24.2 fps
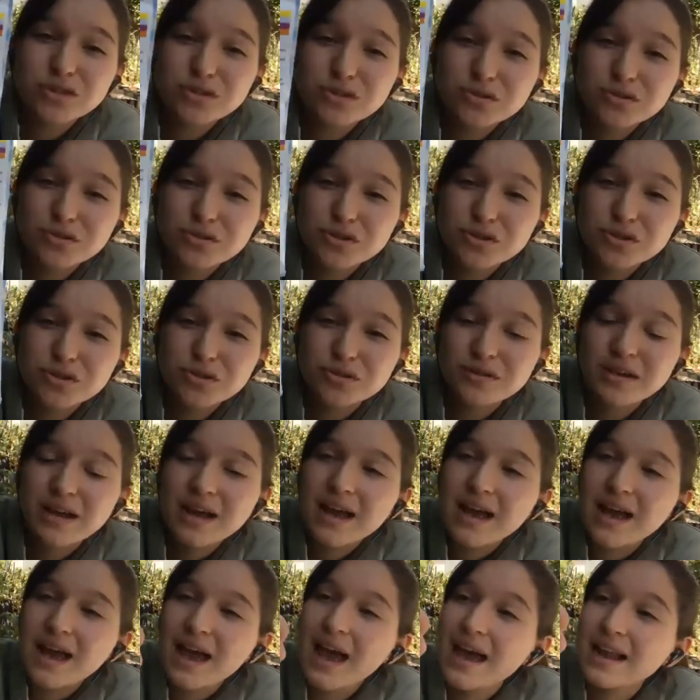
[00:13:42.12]
through June,
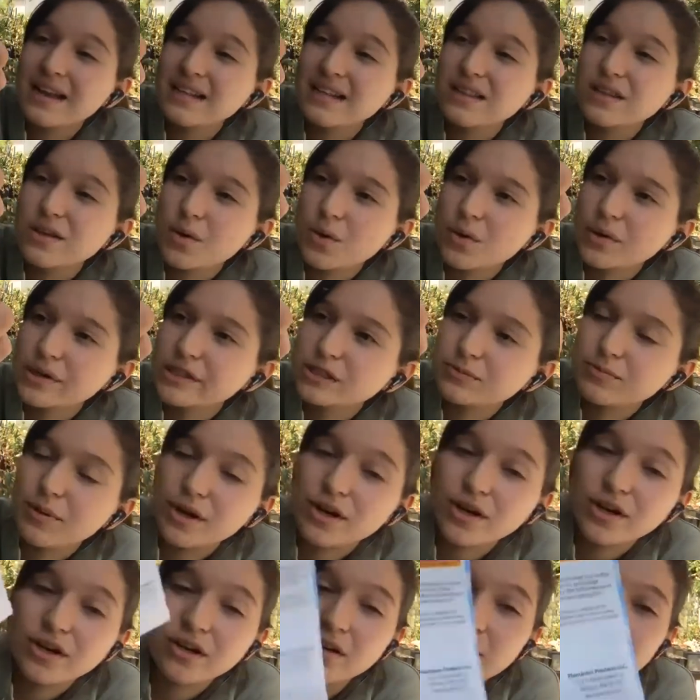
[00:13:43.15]
and in the orange part,
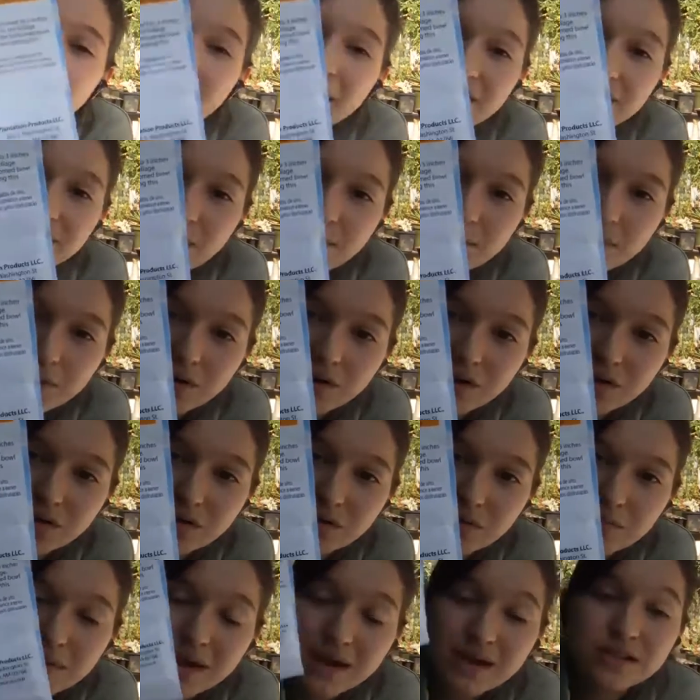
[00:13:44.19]
you're going to plant February
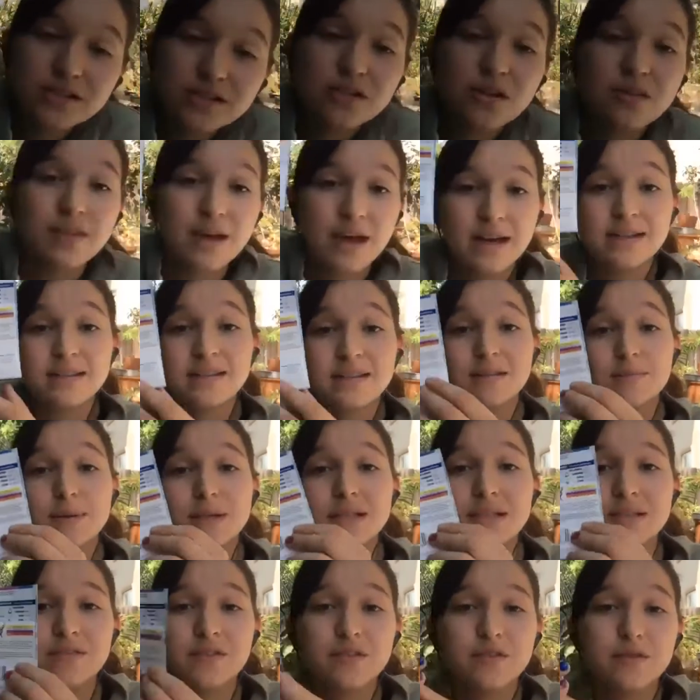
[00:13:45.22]
through May. So that is a
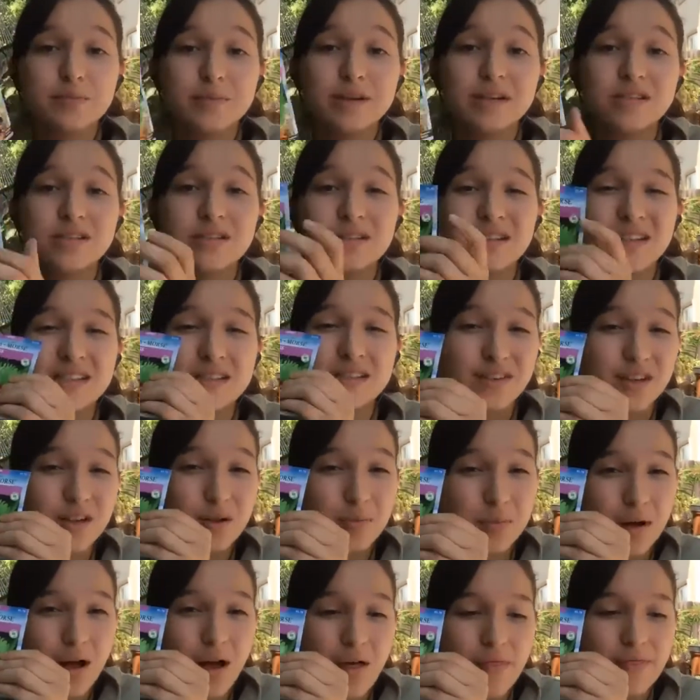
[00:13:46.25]
piece of information that's
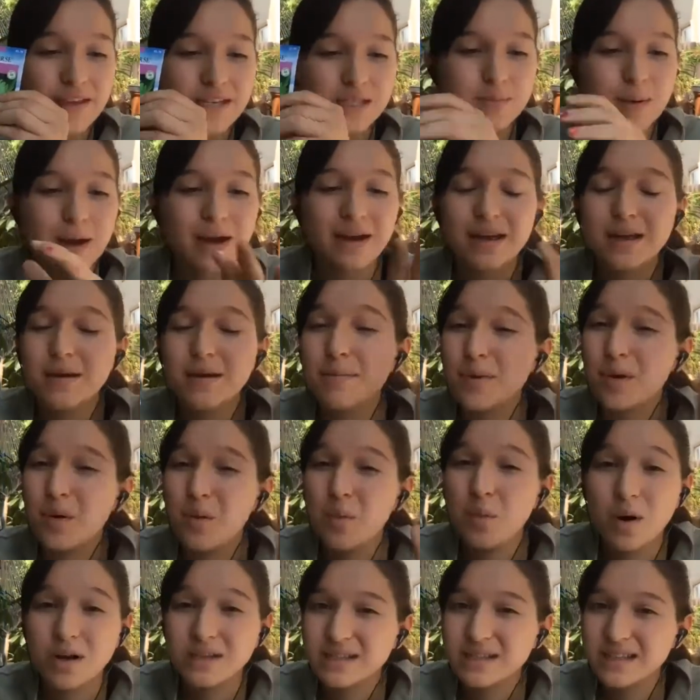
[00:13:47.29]
available on this packet, but
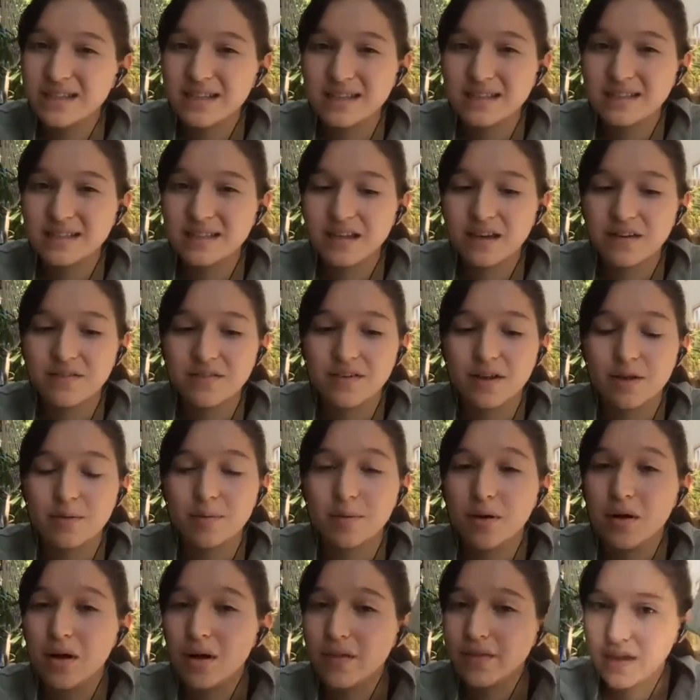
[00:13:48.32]
wasn't easily
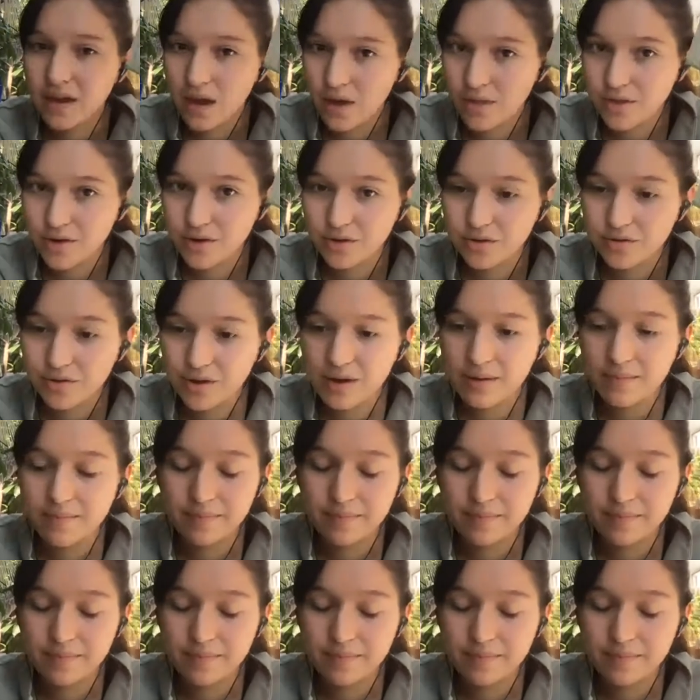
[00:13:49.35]
available on the other 3.